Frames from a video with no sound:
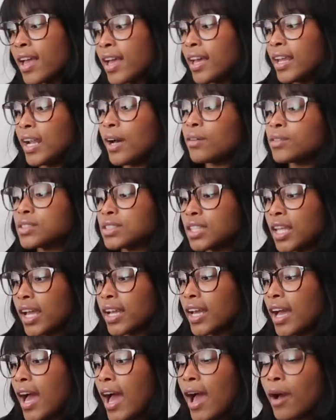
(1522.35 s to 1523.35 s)
And I was
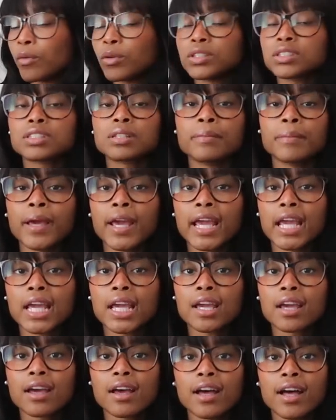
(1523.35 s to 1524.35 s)
like, I want to
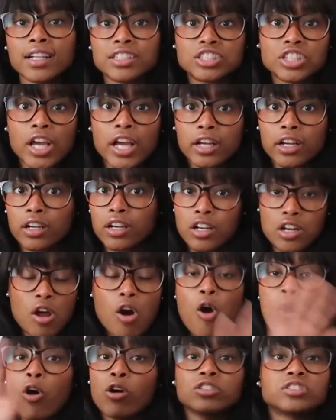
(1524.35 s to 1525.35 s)
make a checkered, an
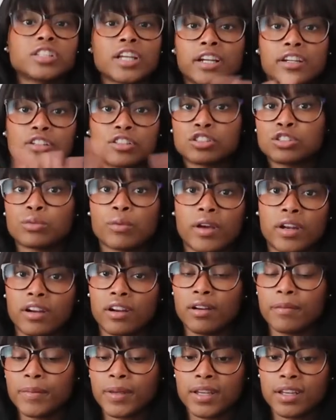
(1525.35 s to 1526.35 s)
all checkered
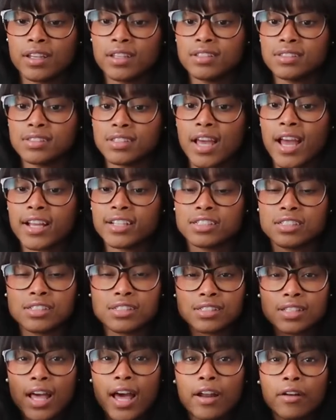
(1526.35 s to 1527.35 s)
sweater, because I
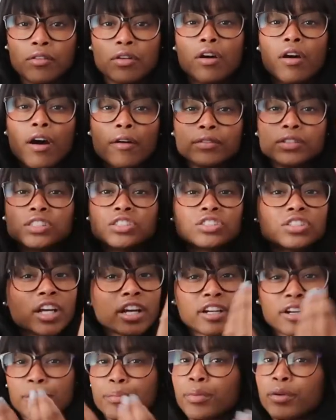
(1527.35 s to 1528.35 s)
don't know, I was
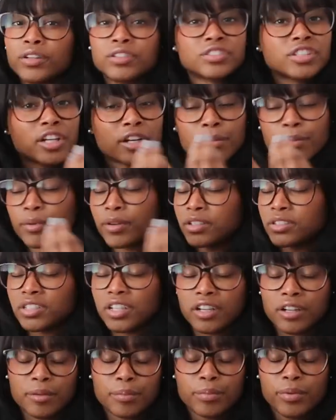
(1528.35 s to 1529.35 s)
checker print, checker print,
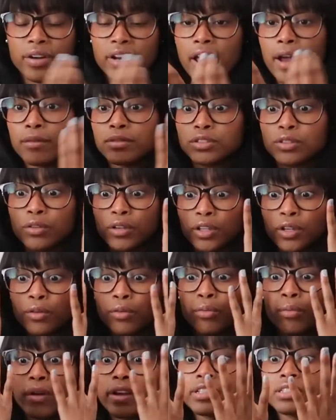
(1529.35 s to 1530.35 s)
checker print. I was going
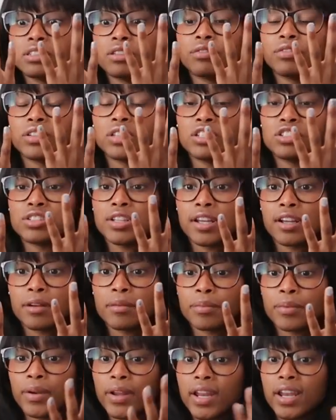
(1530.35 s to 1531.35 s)
crazy for the checker
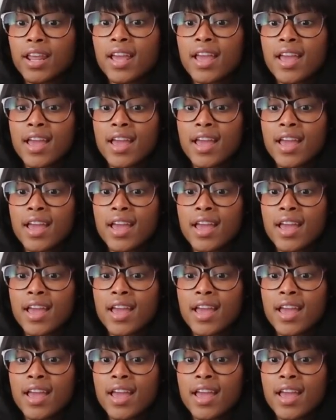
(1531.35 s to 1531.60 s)
print.